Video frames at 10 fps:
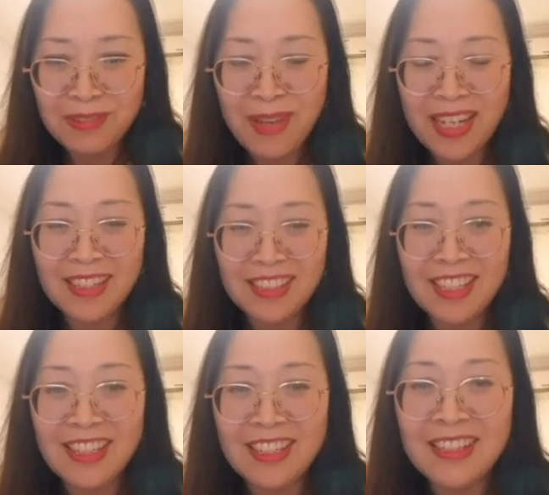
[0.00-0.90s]
mainly
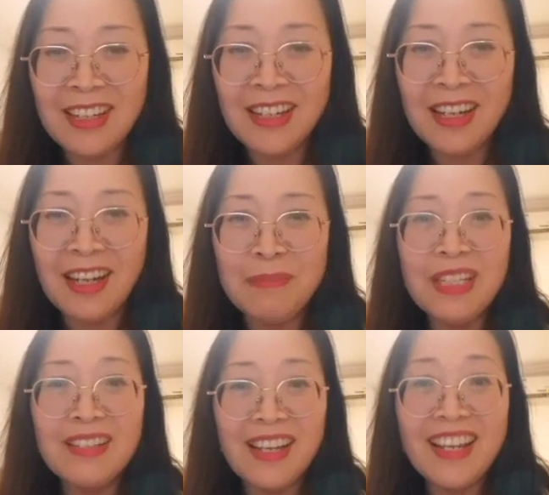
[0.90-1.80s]
teach the
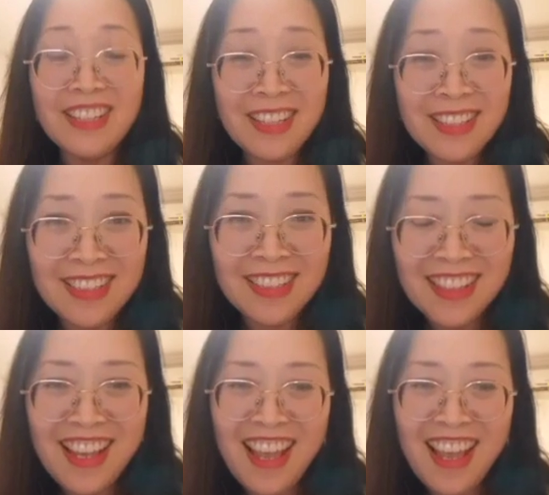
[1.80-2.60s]
middle ages,